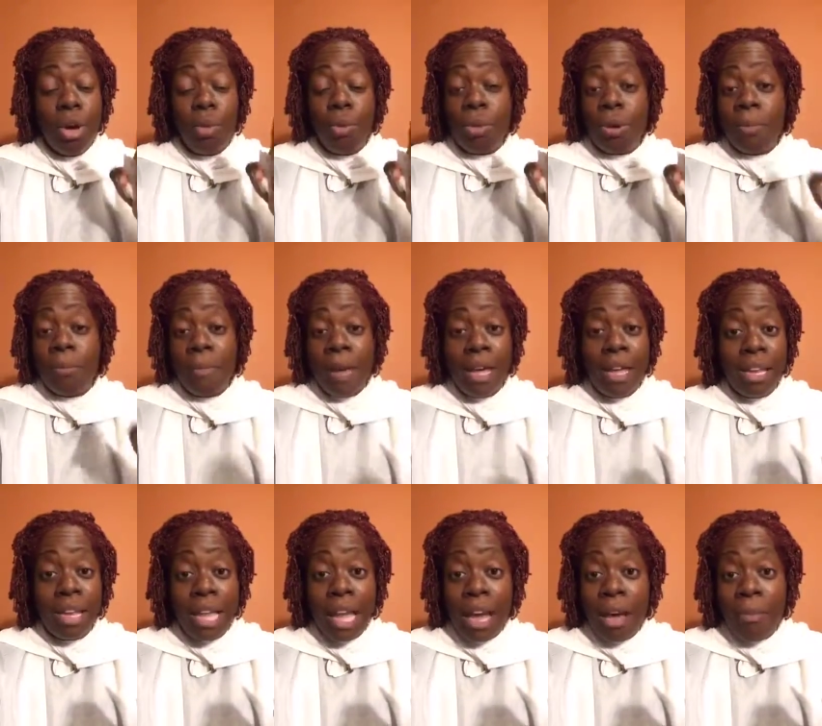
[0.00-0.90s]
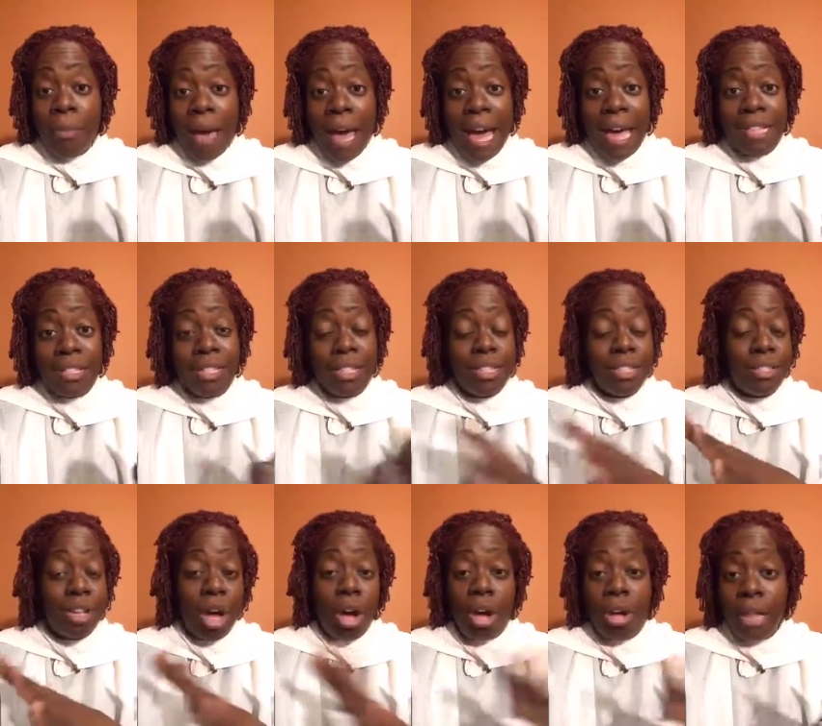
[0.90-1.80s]
We're mailing out passes,
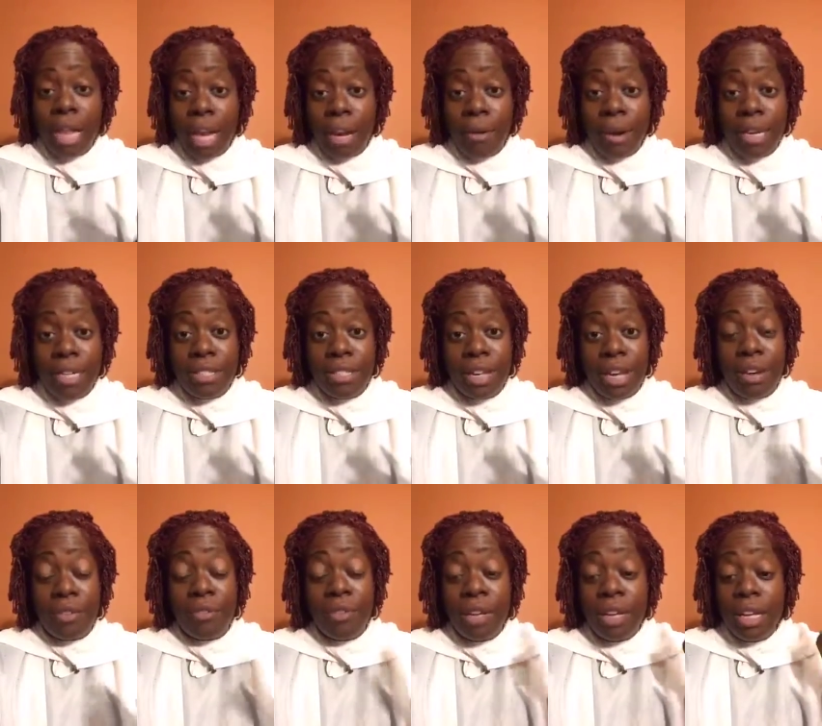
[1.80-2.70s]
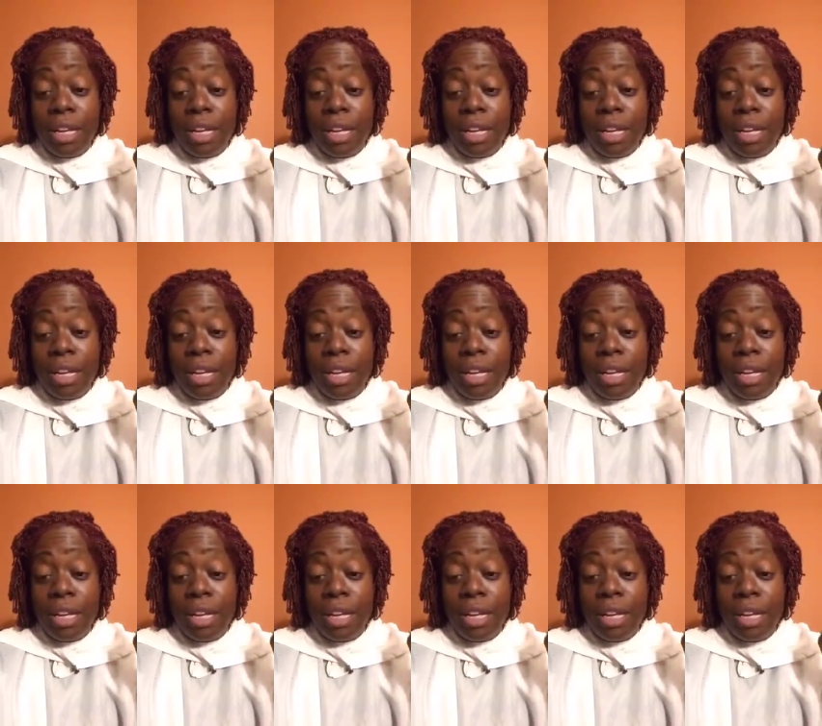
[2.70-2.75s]
all that great stuff.